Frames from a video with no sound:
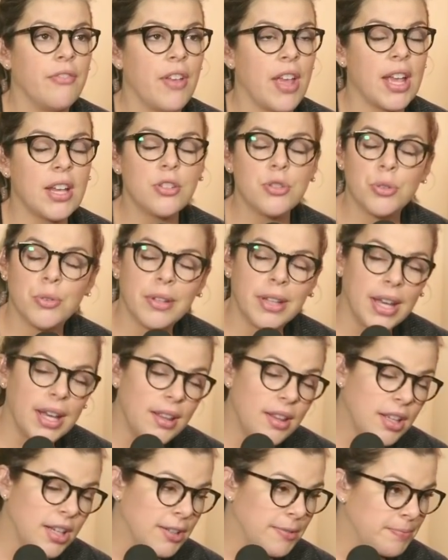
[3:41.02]
Andrew
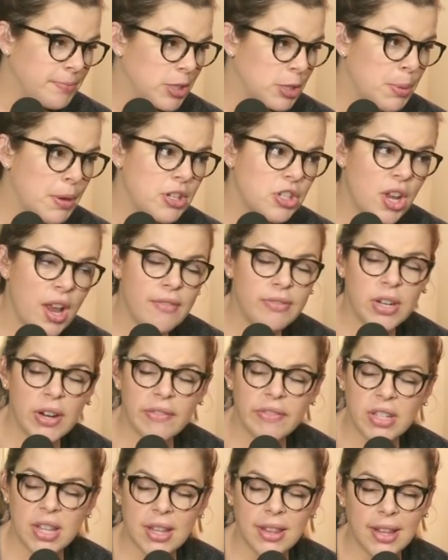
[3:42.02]
Gillum, especially after
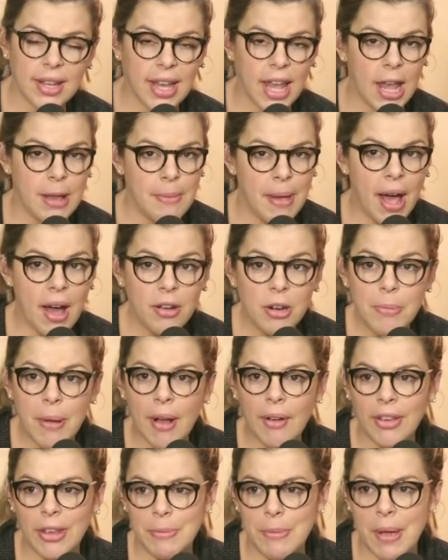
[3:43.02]
everything that came out
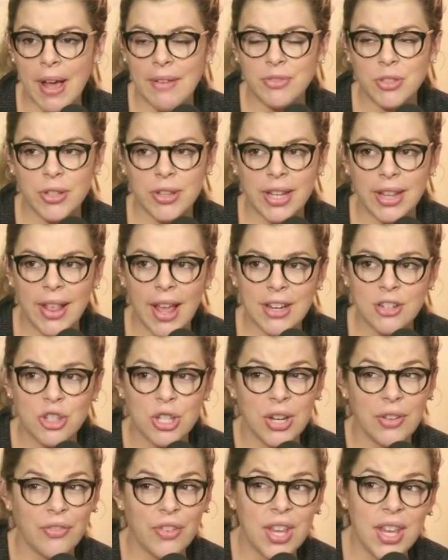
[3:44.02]
about him after the
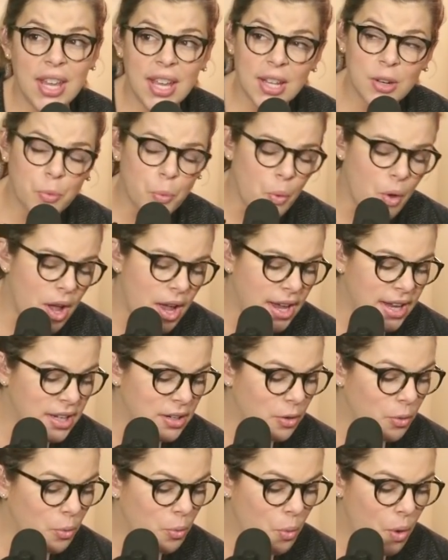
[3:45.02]
election, if he had won,
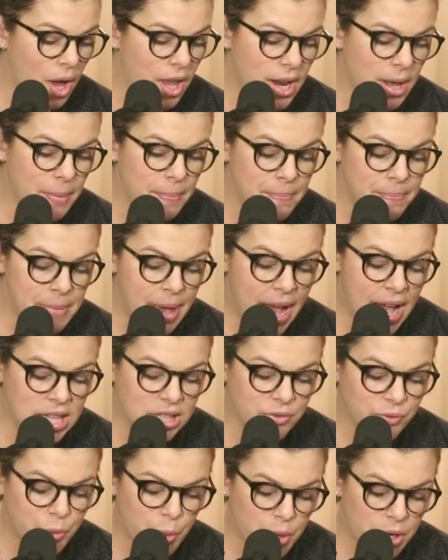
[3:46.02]
what a
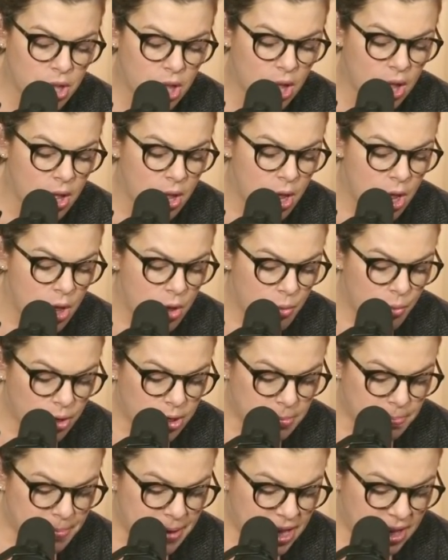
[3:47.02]
mess Florida
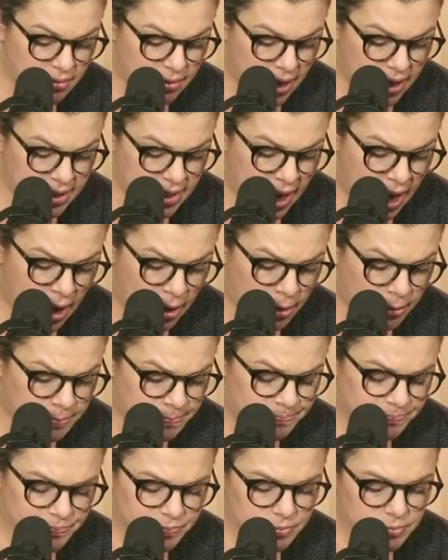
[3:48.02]
would be right now.
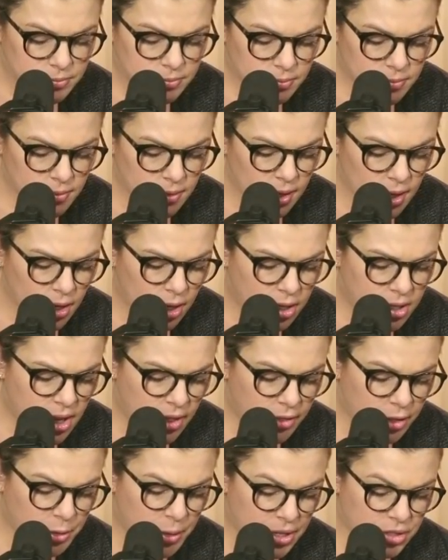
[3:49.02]

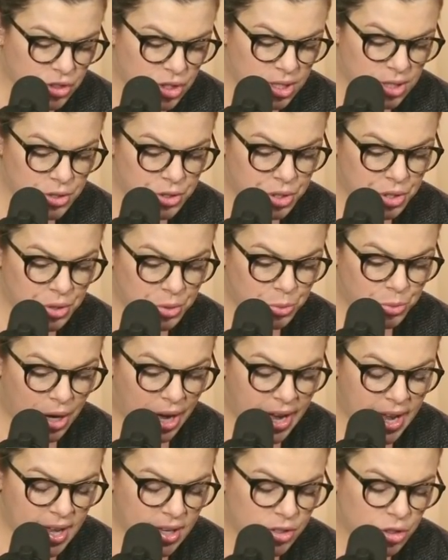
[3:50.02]
Another question, do you
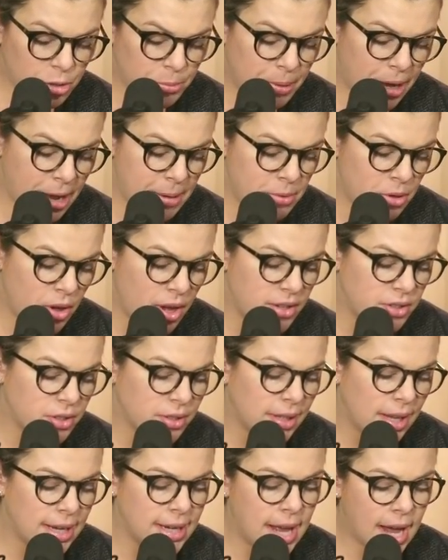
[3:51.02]
write in your Bible,
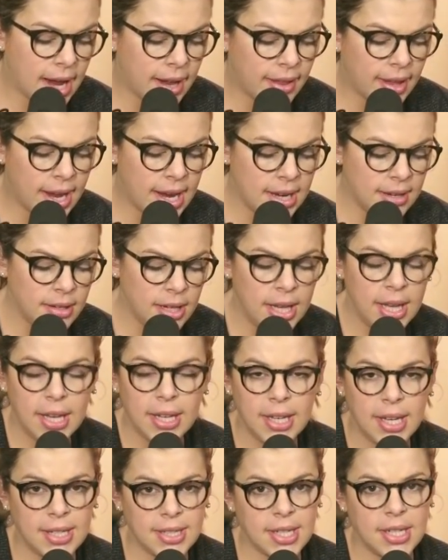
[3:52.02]
underline, highlight?
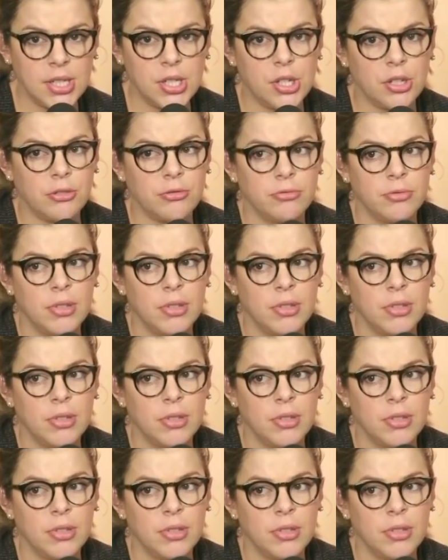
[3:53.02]
Yes, I do.